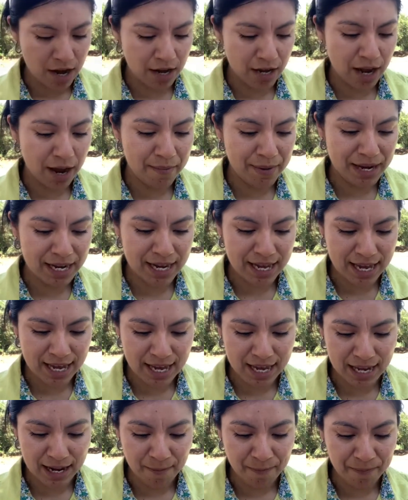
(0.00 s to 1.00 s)
coming
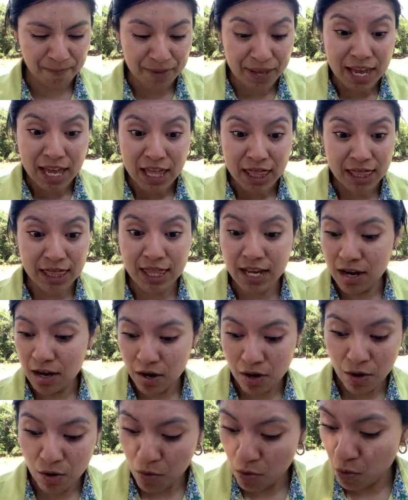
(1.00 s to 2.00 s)
in.
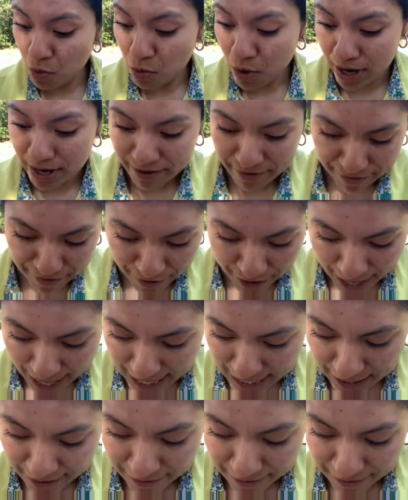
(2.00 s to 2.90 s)
The one variety